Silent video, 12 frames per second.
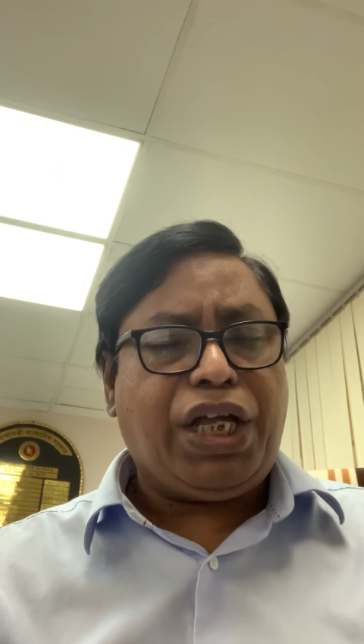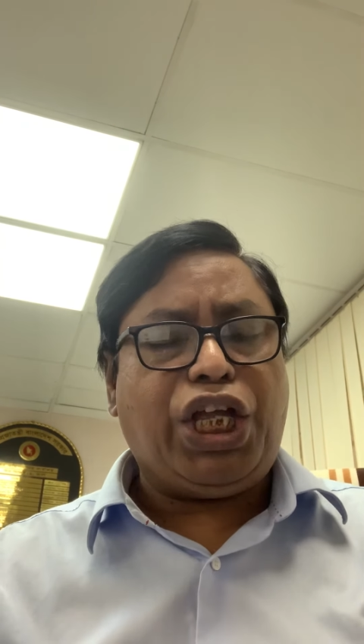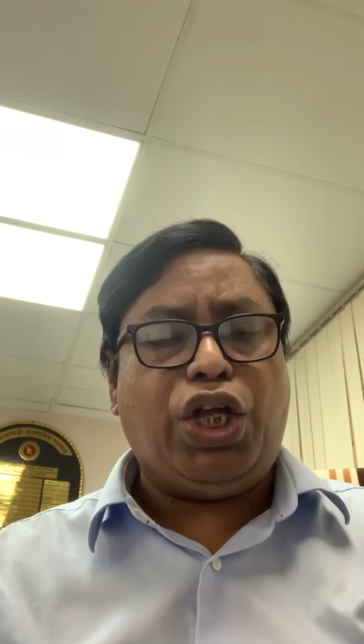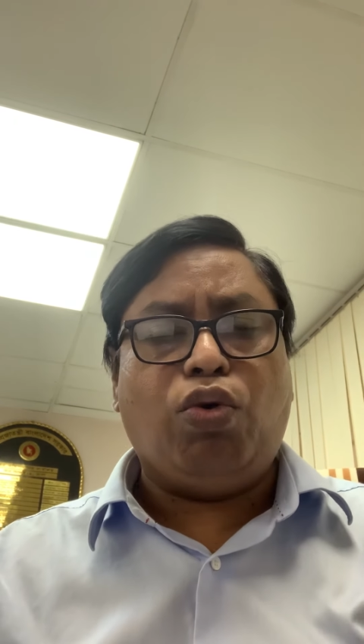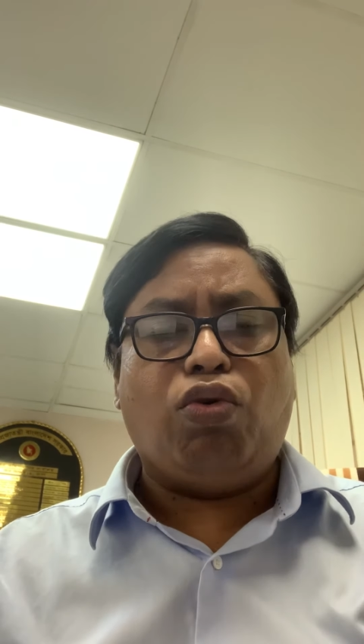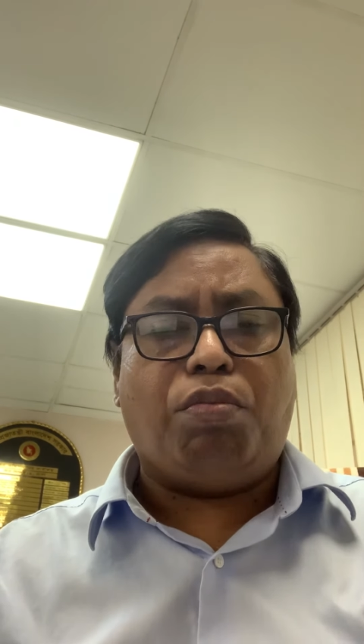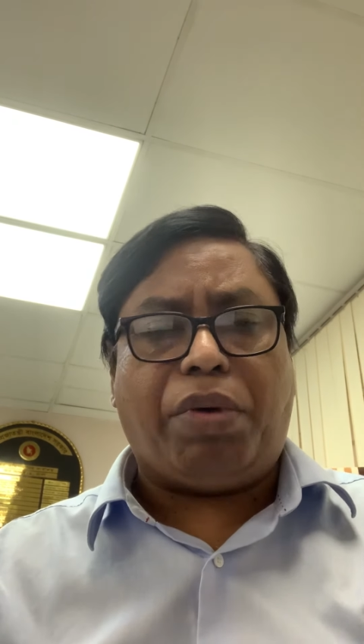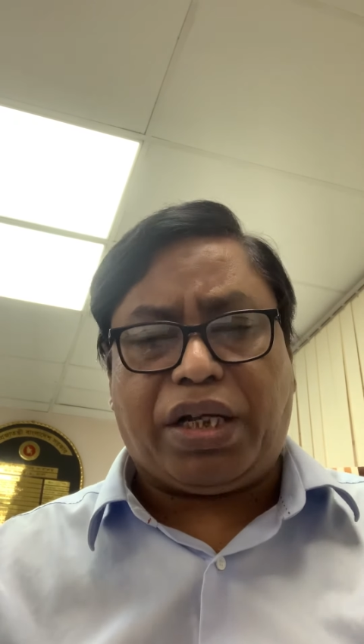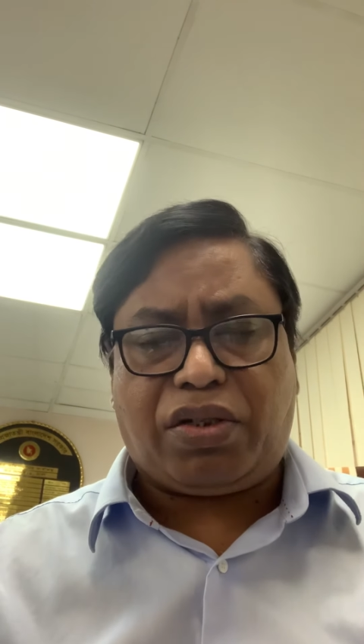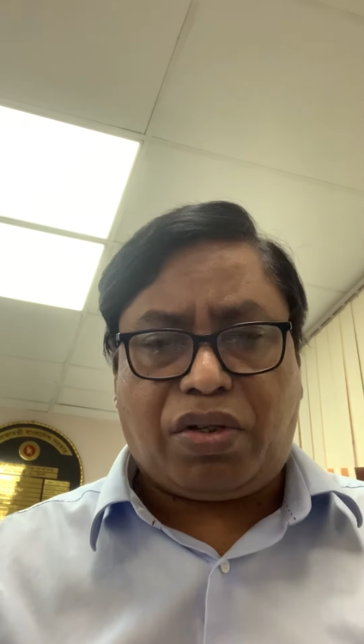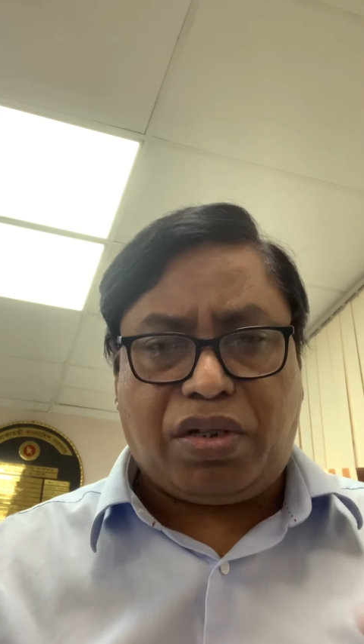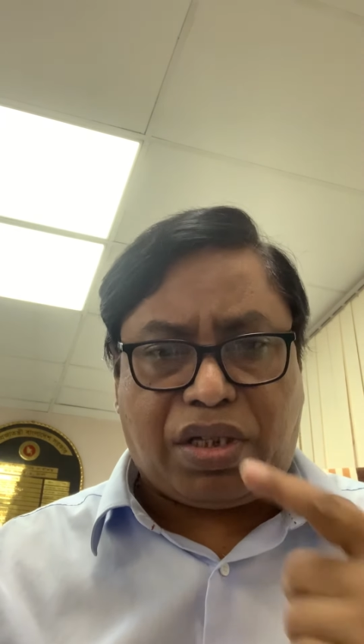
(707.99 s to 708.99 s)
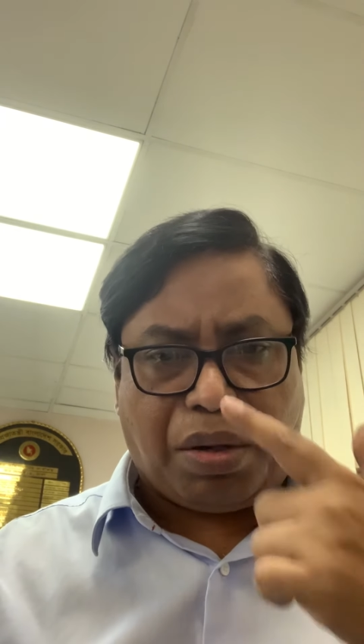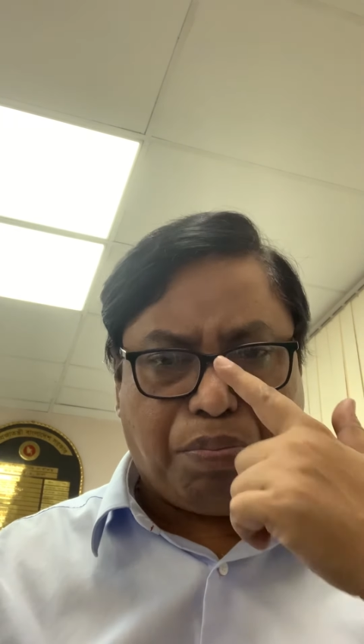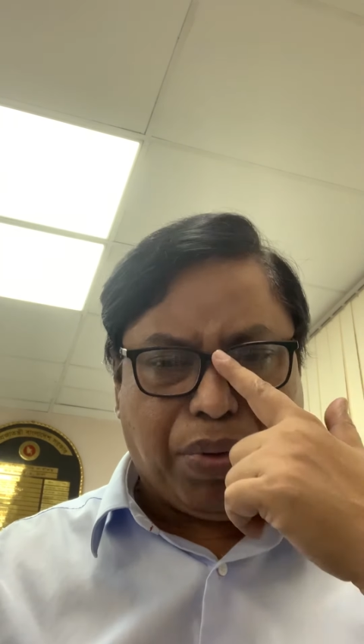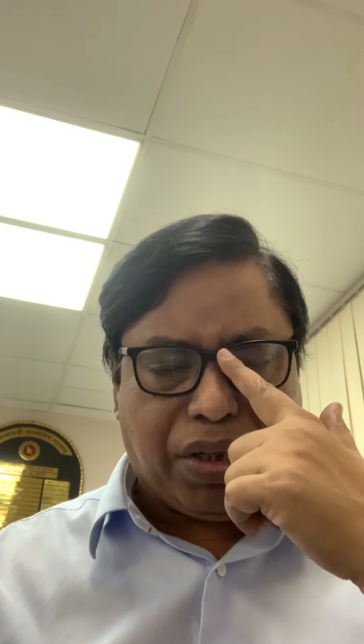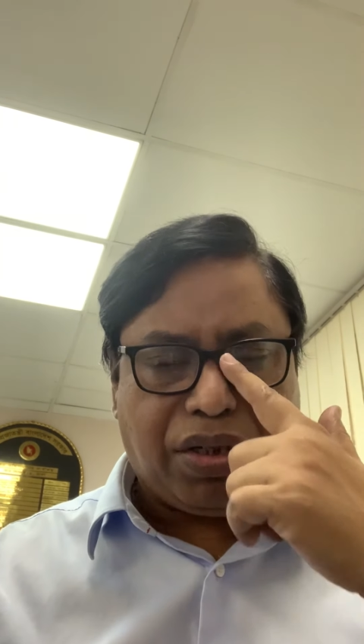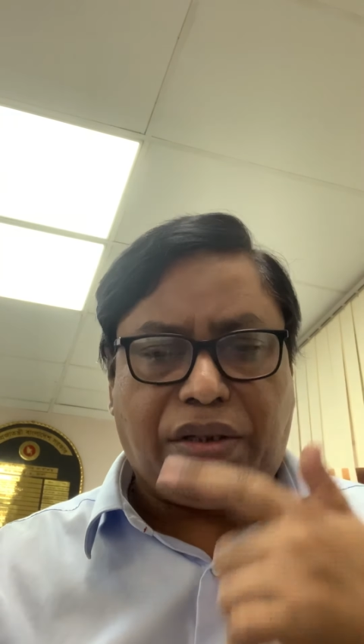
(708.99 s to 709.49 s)
you must
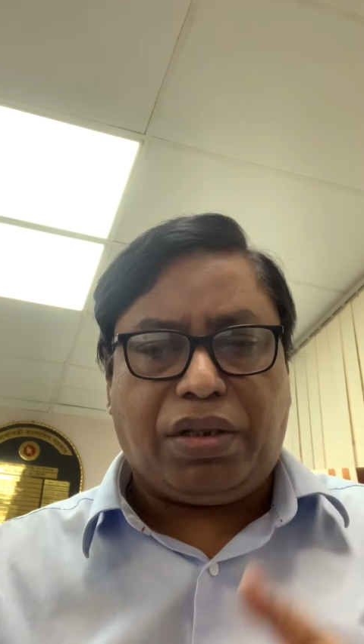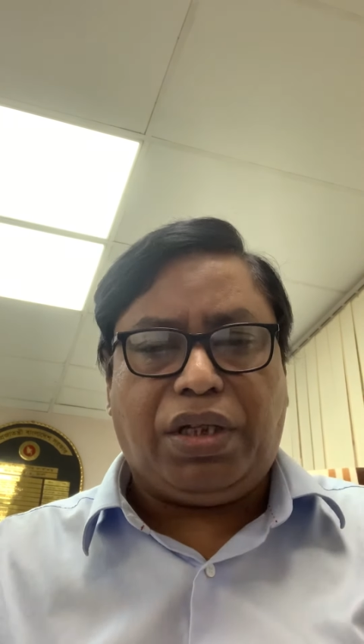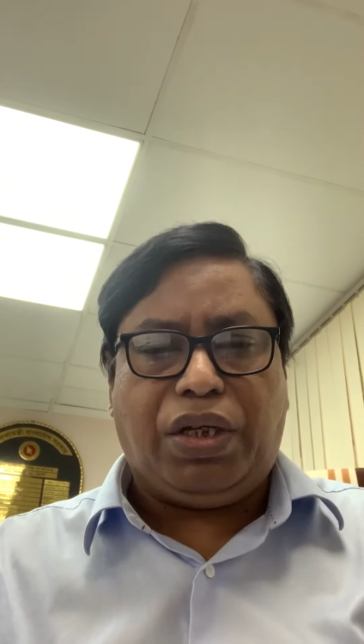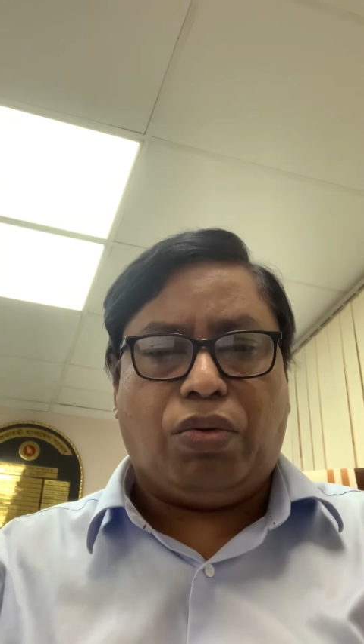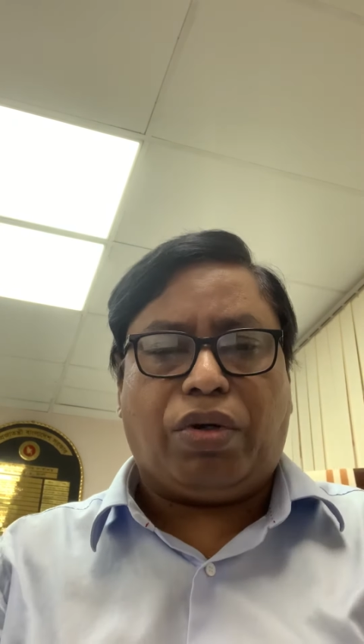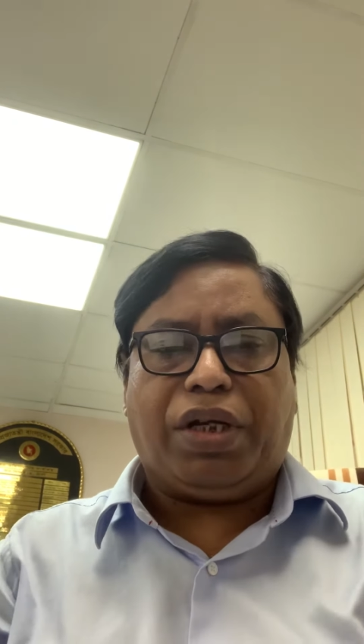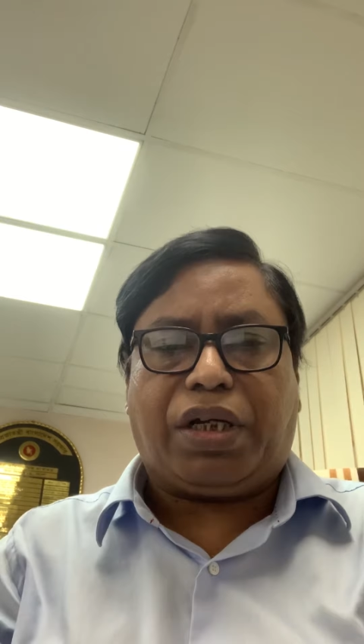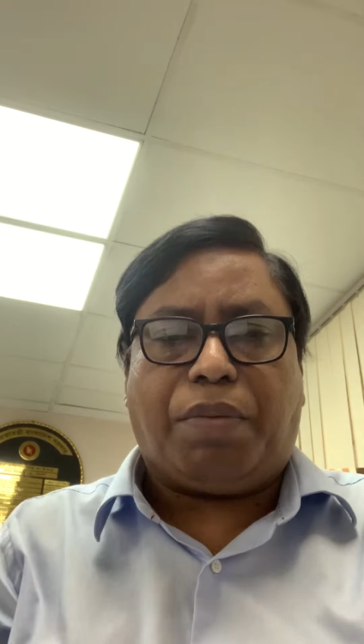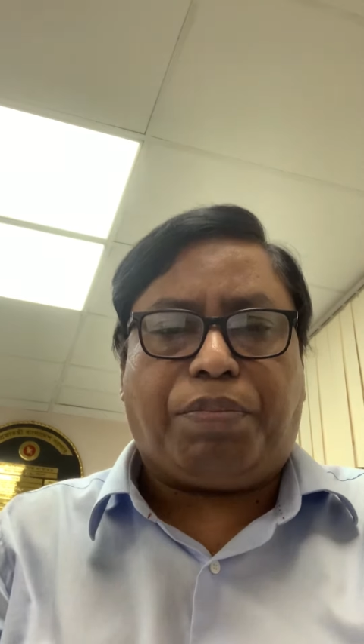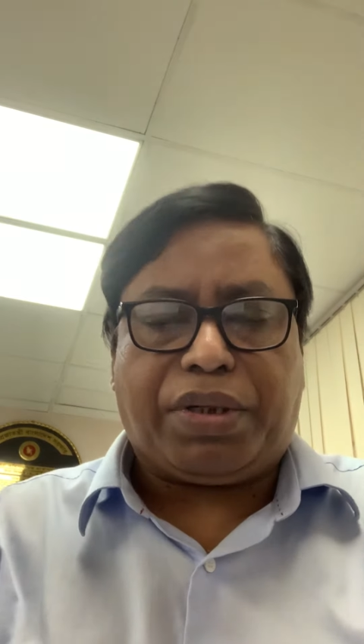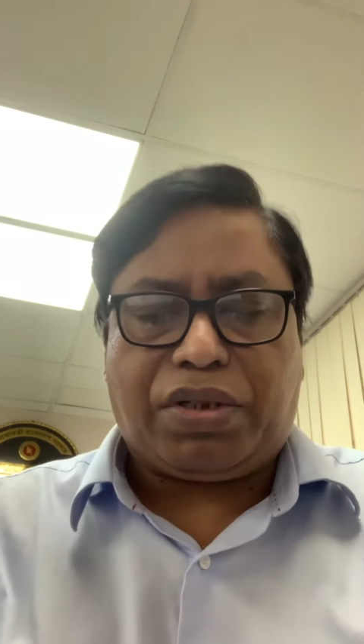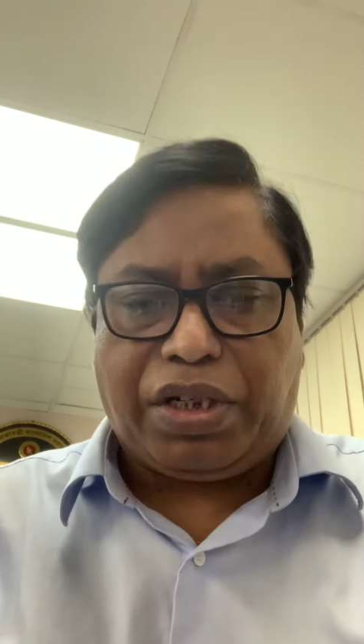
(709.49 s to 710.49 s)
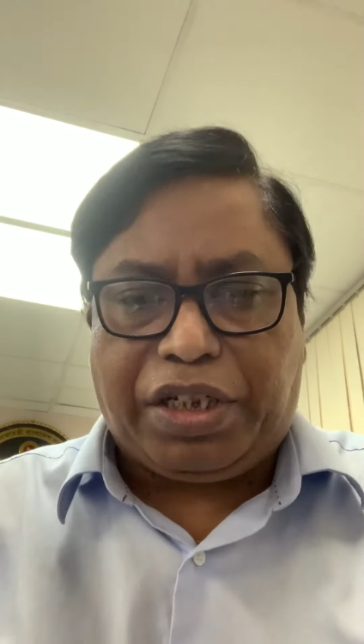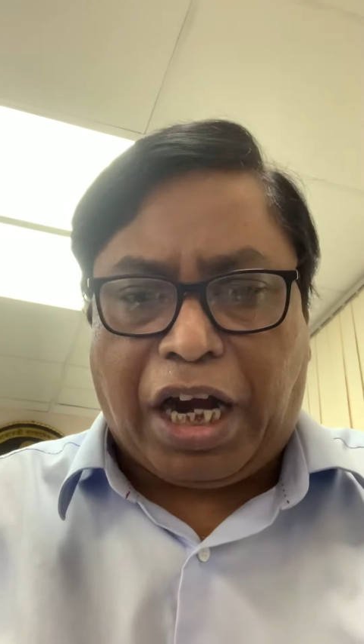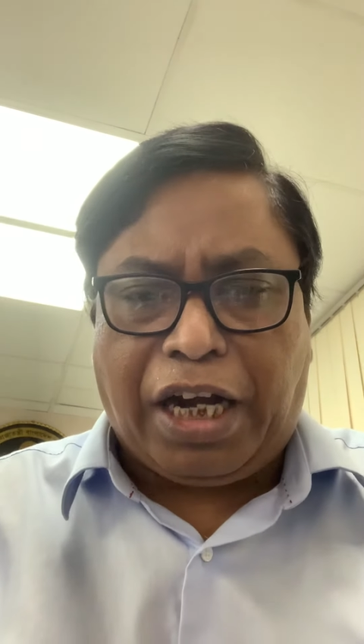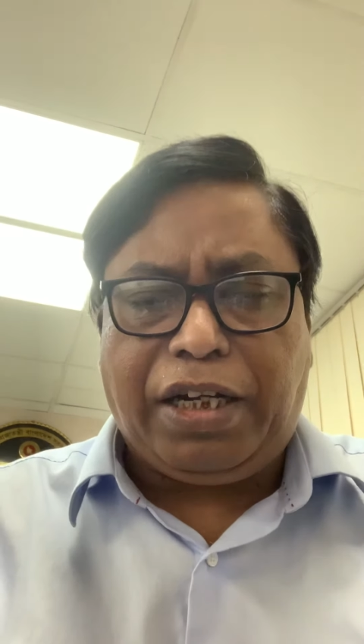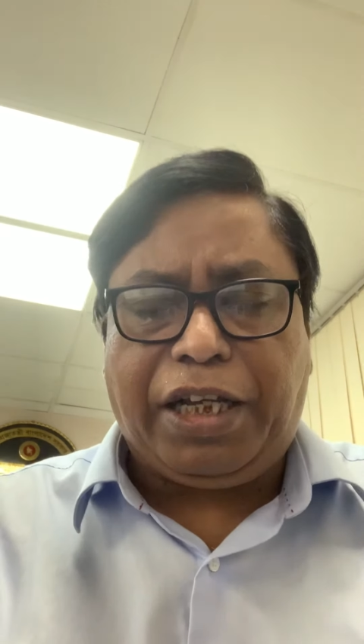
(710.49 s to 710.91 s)
submit your income tax return